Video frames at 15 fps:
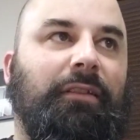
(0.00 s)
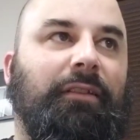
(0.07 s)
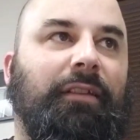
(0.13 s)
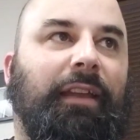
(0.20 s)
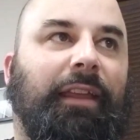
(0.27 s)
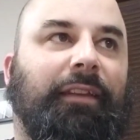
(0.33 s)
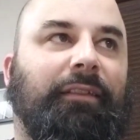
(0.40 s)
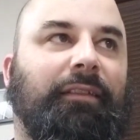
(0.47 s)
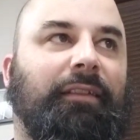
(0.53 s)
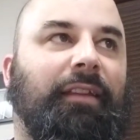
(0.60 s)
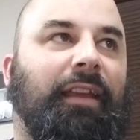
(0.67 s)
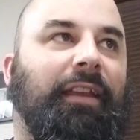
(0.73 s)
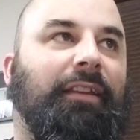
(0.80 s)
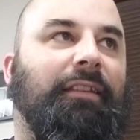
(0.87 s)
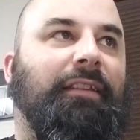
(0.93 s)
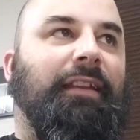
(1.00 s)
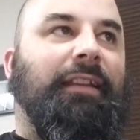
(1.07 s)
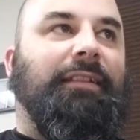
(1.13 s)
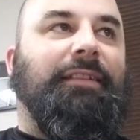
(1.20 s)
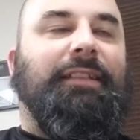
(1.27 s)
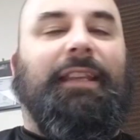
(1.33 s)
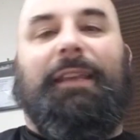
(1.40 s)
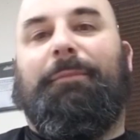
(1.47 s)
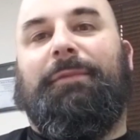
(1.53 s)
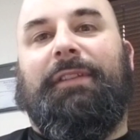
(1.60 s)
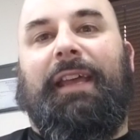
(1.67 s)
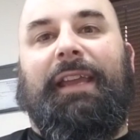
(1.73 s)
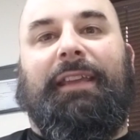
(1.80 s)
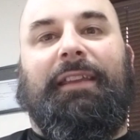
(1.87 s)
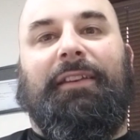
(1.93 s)
and and it seems
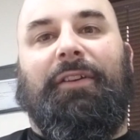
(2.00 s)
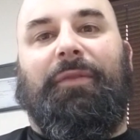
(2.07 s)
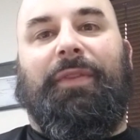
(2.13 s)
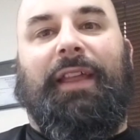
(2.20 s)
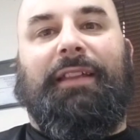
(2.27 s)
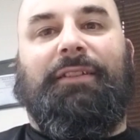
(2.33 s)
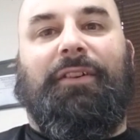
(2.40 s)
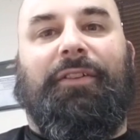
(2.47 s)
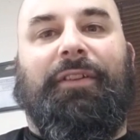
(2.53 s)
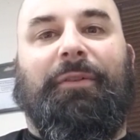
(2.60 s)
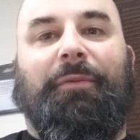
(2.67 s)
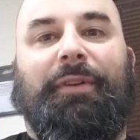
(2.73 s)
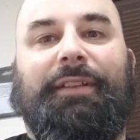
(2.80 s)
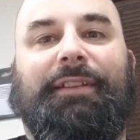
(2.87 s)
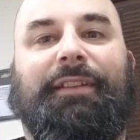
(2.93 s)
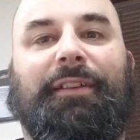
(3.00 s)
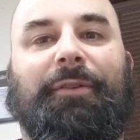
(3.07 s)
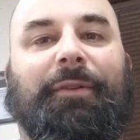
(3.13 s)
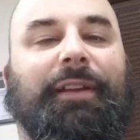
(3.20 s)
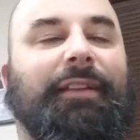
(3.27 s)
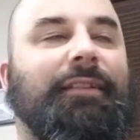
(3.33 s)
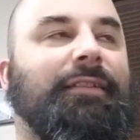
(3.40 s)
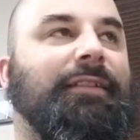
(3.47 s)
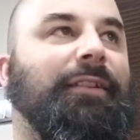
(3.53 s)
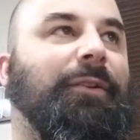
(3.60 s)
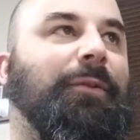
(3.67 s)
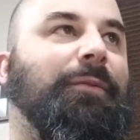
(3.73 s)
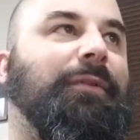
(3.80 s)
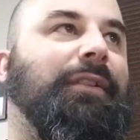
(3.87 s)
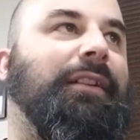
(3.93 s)
like you know that's all there was to it.
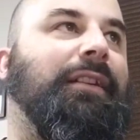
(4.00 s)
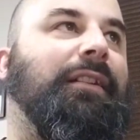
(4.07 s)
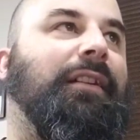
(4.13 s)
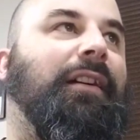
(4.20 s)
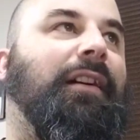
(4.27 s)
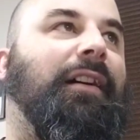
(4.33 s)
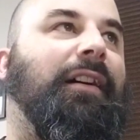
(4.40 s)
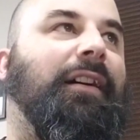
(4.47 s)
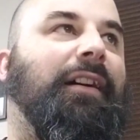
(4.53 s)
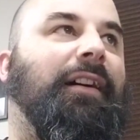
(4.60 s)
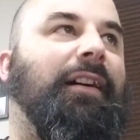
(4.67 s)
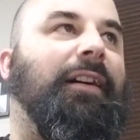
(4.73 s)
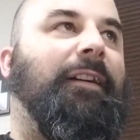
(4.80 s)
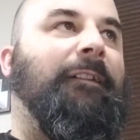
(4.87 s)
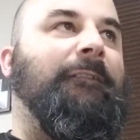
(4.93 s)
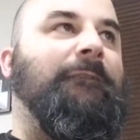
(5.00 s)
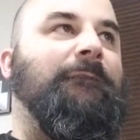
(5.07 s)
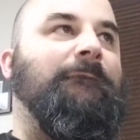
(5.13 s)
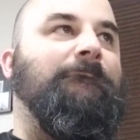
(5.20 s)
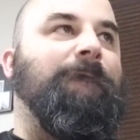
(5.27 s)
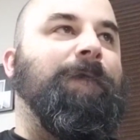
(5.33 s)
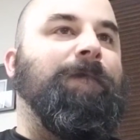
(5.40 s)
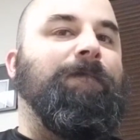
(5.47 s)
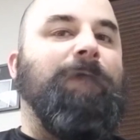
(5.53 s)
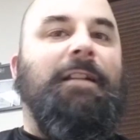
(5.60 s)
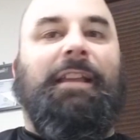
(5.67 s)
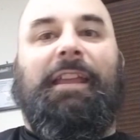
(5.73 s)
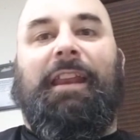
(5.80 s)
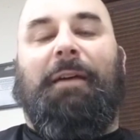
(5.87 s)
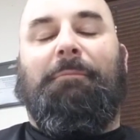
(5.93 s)
So. Uh,
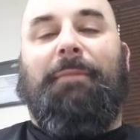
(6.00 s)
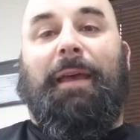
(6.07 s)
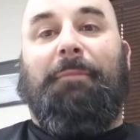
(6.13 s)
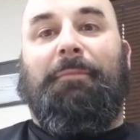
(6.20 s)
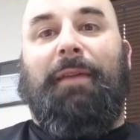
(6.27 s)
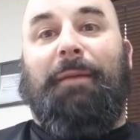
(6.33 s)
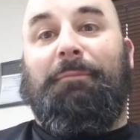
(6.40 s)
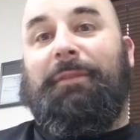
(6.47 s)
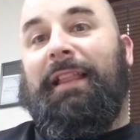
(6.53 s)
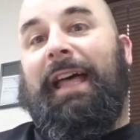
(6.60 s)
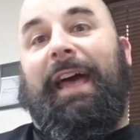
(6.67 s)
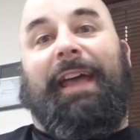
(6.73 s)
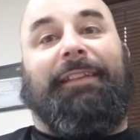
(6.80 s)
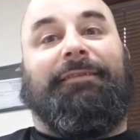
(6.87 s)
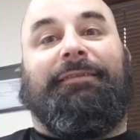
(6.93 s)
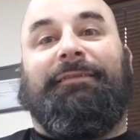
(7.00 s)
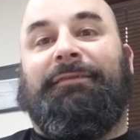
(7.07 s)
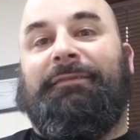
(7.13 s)
again, I'm I'm I'm glad